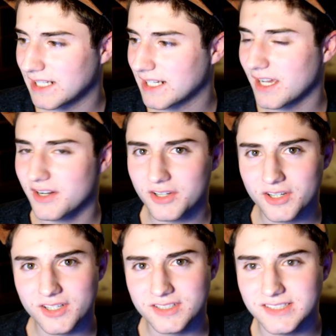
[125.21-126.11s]
And it kind of
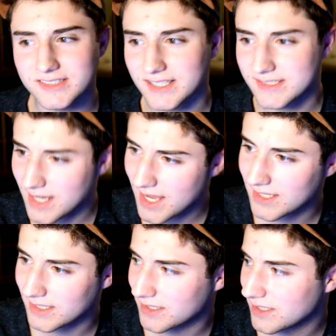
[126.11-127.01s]
hurt because it's like,
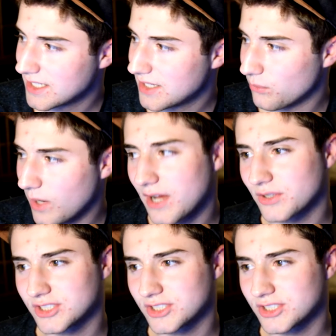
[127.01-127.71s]
dang, like, wow,